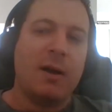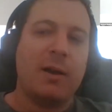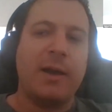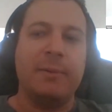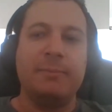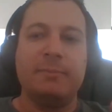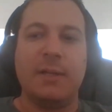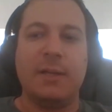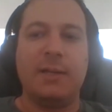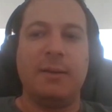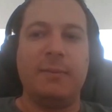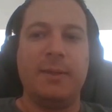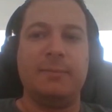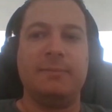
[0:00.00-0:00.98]
okay,
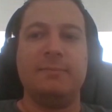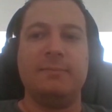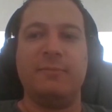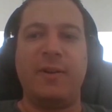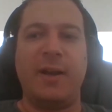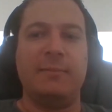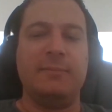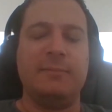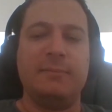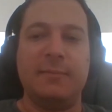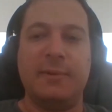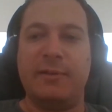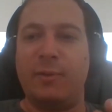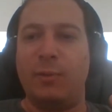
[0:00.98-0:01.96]
uh, I mean, fine.
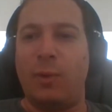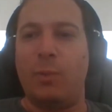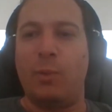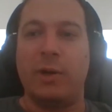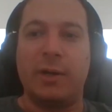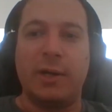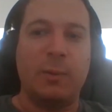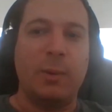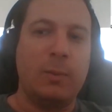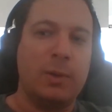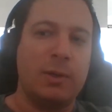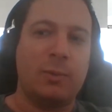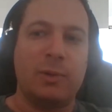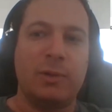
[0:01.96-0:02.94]
If it won't work, it
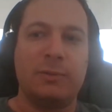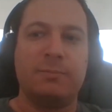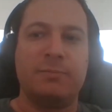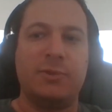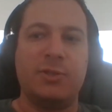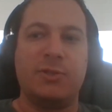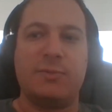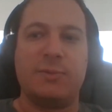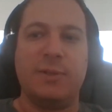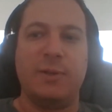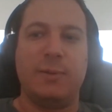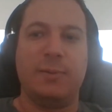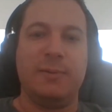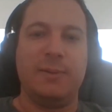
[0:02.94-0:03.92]
won't work. We'll
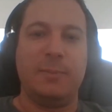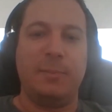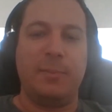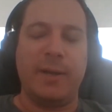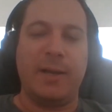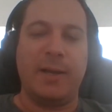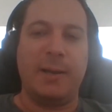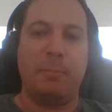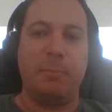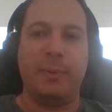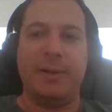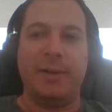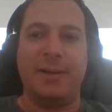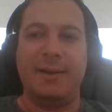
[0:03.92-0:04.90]
just, you know, pick
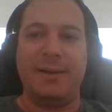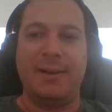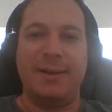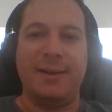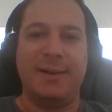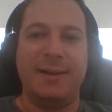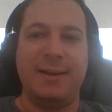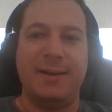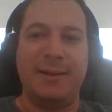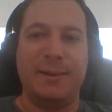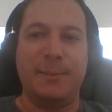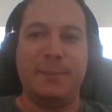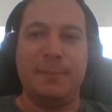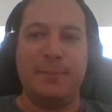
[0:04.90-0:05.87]
up,
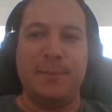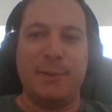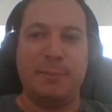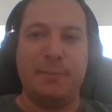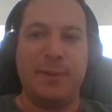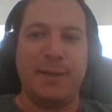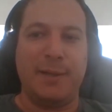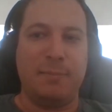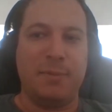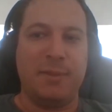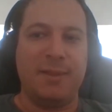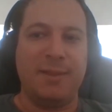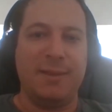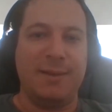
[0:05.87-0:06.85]
uh, um, you know, pick
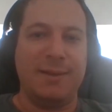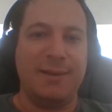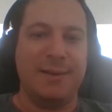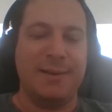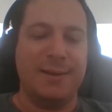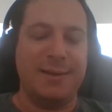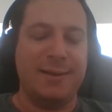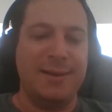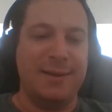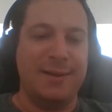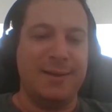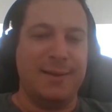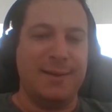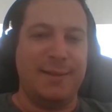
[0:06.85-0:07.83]
up the, uh,
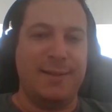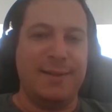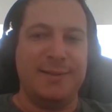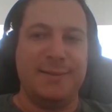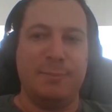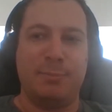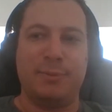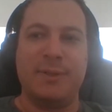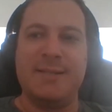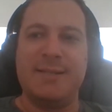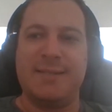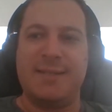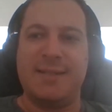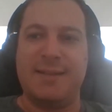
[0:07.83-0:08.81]
the
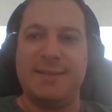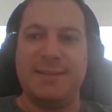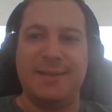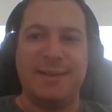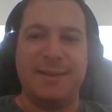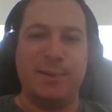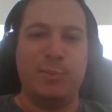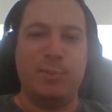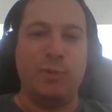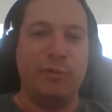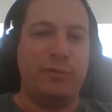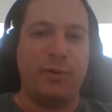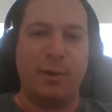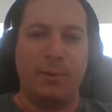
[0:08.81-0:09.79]
debris and uh,
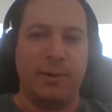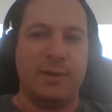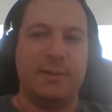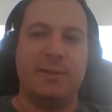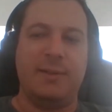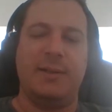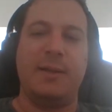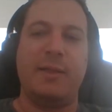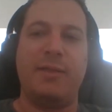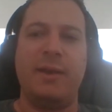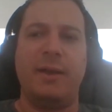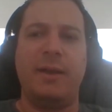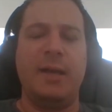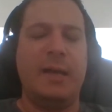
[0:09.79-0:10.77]
move forward. And
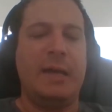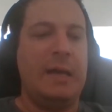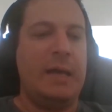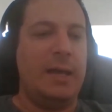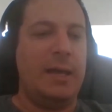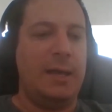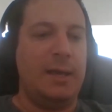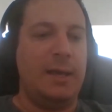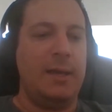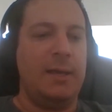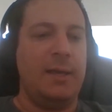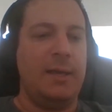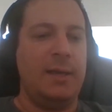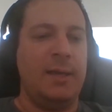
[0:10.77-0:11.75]
I right. think
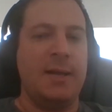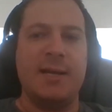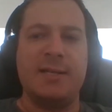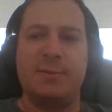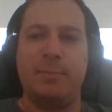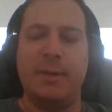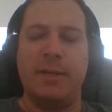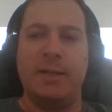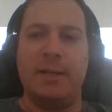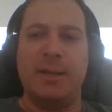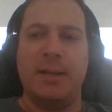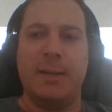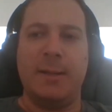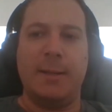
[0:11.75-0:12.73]
it, it, has
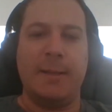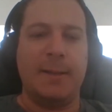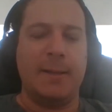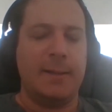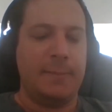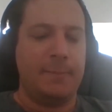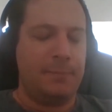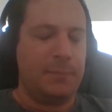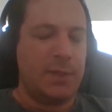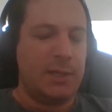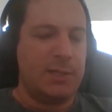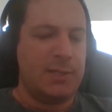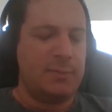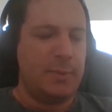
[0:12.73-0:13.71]
been uh,
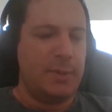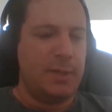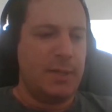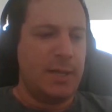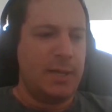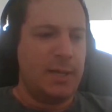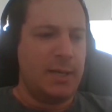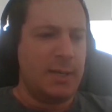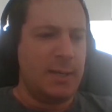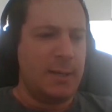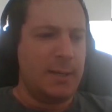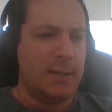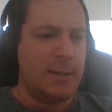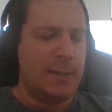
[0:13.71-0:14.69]
um, it has been a,
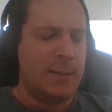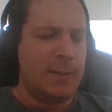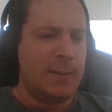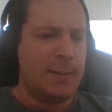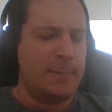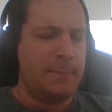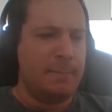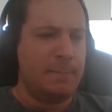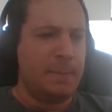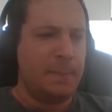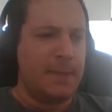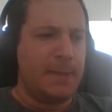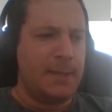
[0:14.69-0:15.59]
uh, um,